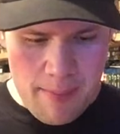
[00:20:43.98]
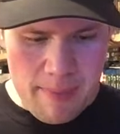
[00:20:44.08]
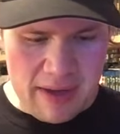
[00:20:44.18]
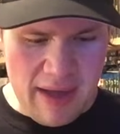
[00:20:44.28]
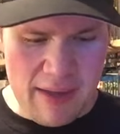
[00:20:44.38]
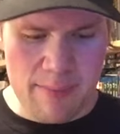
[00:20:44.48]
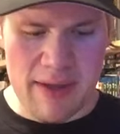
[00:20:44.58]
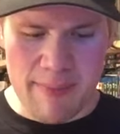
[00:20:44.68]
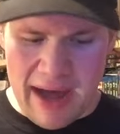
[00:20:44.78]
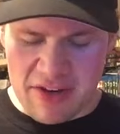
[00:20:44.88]

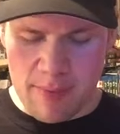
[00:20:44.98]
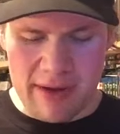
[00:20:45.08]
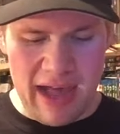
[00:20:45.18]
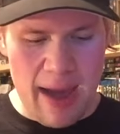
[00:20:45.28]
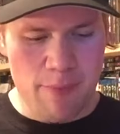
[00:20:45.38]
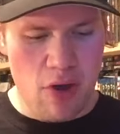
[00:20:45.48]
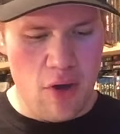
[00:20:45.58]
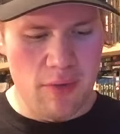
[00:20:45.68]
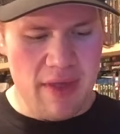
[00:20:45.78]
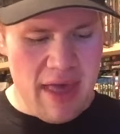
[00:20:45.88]
Mondo
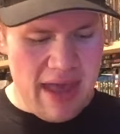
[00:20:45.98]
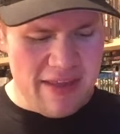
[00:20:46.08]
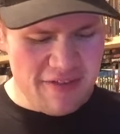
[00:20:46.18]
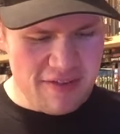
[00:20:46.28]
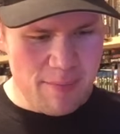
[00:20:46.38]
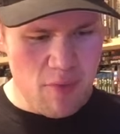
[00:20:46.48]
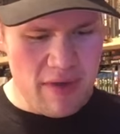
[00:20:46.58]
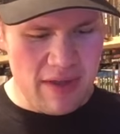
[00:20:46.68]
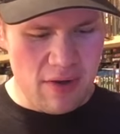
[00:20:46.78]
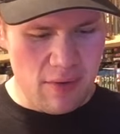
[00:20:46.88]
Macabro, and this is a
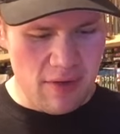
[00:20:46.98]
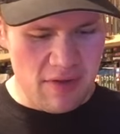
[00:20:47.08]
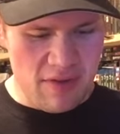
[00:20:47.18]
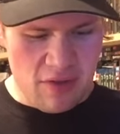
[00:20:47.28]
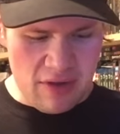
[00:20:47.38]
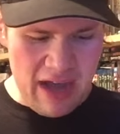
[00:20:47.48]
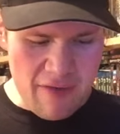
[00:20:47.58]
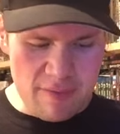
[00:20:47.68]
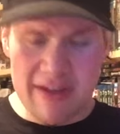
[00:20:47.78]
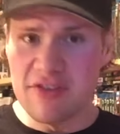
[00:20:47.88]
movie, you know, the
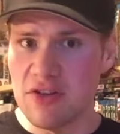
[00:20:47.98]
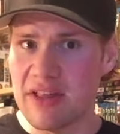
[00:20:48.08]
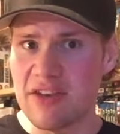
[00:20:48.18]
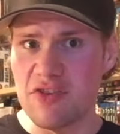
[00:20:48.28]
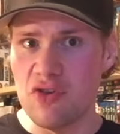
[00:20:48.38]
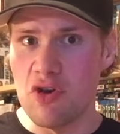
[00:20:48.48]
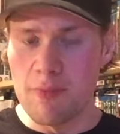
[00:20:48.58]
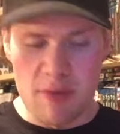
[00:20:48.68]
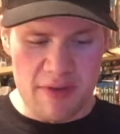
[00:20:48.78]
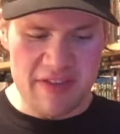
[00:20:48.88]
cover makes it look like it's a newer
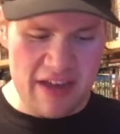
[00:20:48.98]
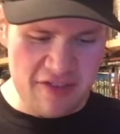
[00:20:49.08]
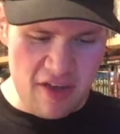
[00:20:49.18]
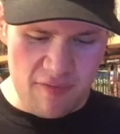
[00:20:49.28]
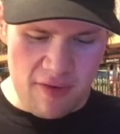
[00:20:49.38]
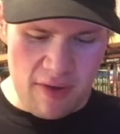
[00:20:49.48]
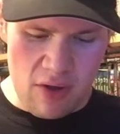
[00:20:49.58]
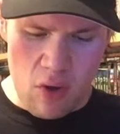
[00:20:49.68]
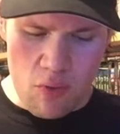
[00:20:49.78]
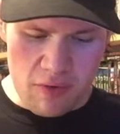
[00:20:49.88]
movie, but it's actually
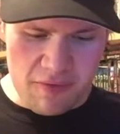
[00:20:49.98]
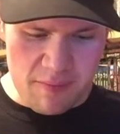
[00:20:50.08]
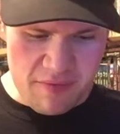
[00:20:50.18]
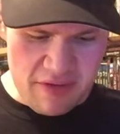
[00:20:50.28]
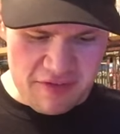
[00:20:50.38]
an older film from the